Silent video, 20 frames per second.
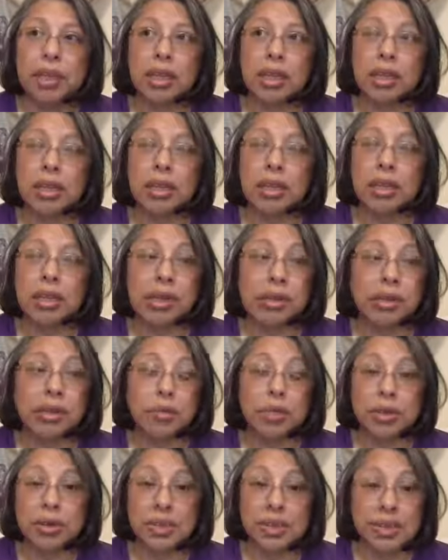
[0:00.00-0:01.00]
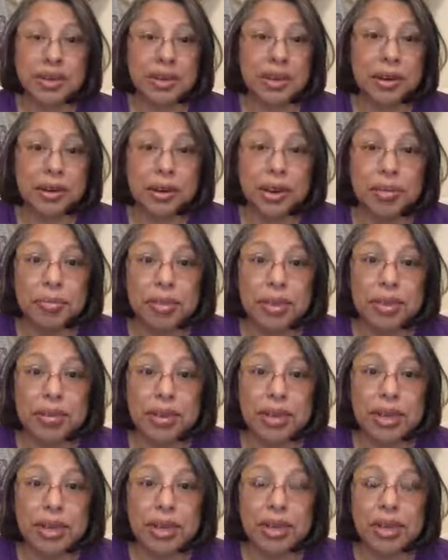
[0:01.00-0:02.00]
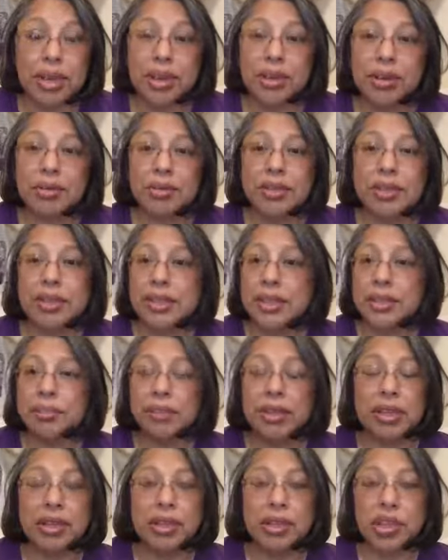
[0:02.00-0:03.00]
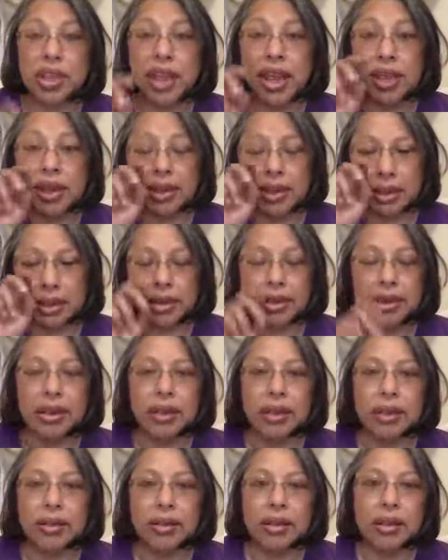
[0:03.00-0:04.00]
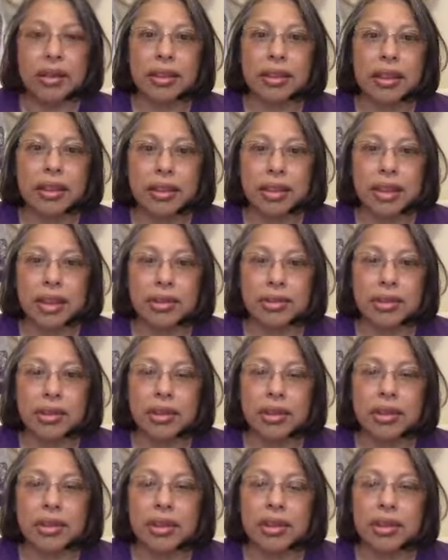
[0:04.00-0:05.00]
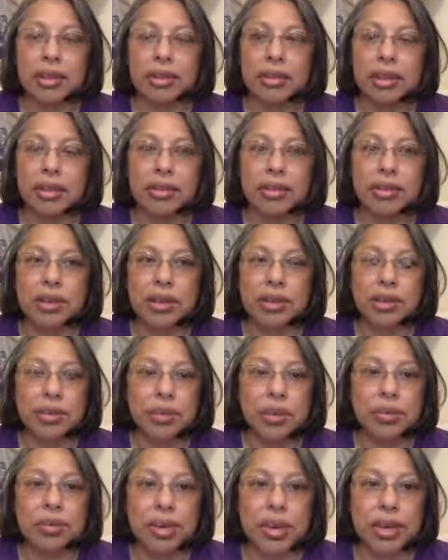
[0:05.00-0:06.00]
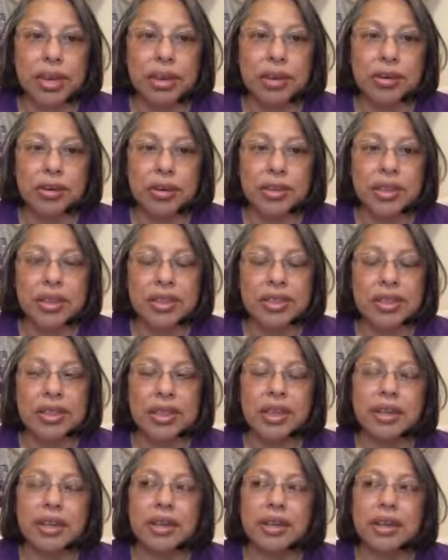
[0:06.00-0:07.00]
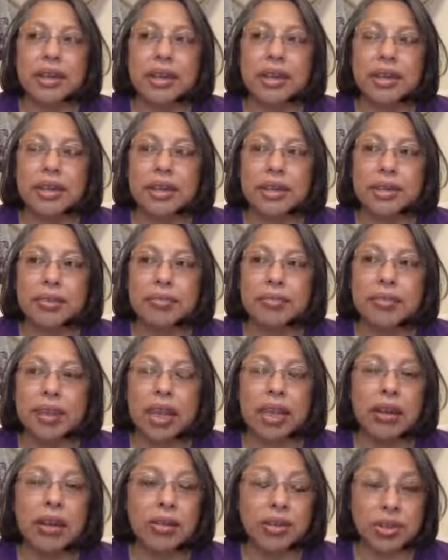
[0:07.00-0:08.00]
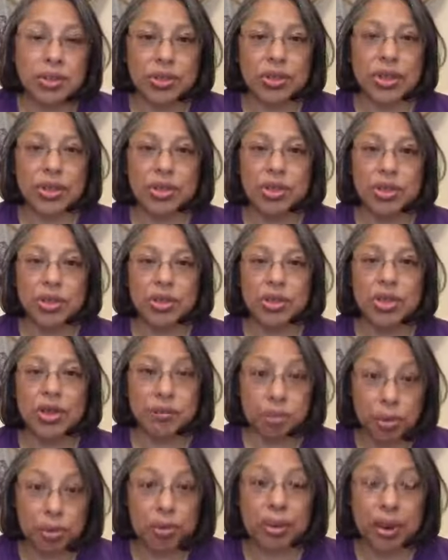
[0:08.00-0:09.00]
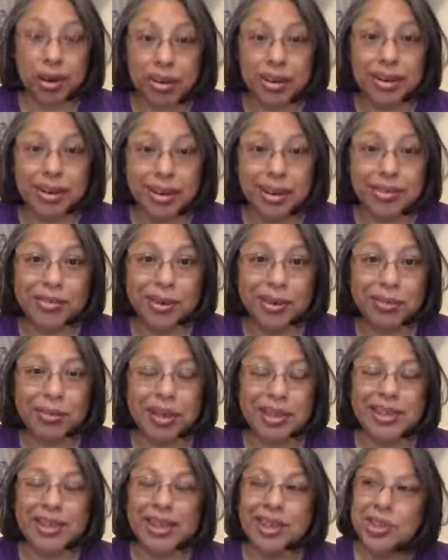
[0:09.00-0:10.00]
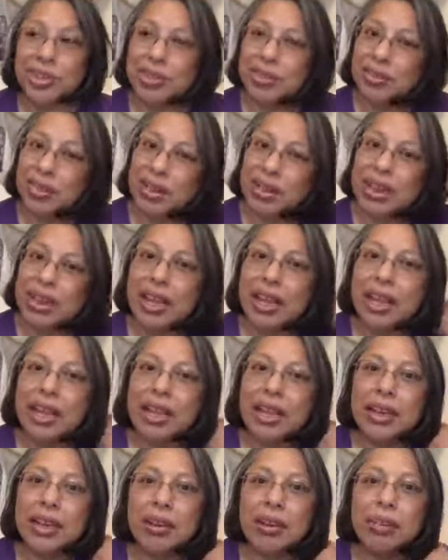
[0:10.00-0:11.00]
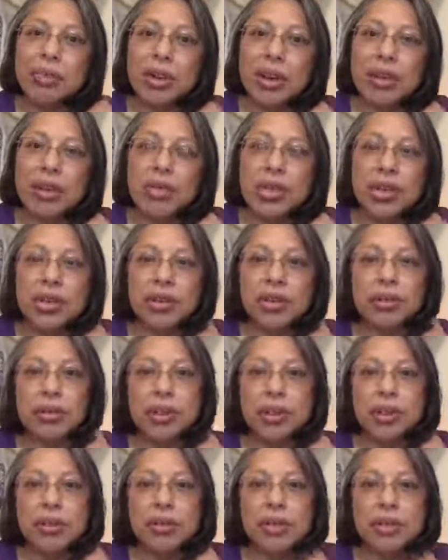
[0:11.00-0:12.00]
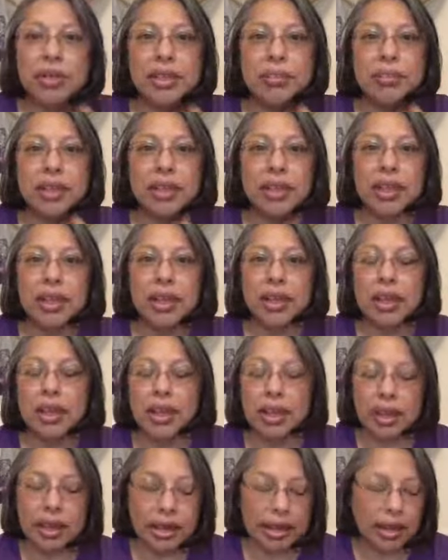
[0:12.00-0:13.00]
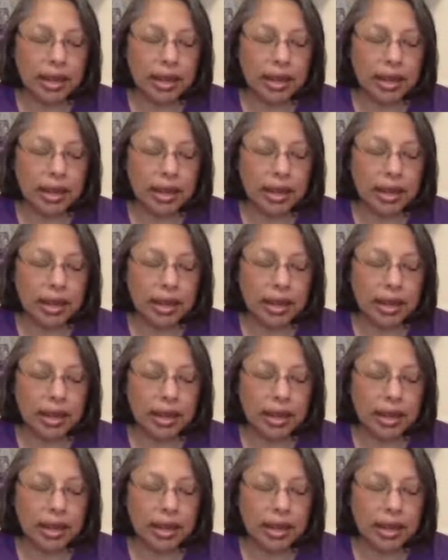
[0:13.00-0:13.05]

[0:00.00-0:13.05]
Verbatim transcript: another person in our community that you don't see them in the chat, and you think that they'd enjoy being here with us, and also to get yourself prepared for a meditation, right? Now, what I'm sharing with you is something that I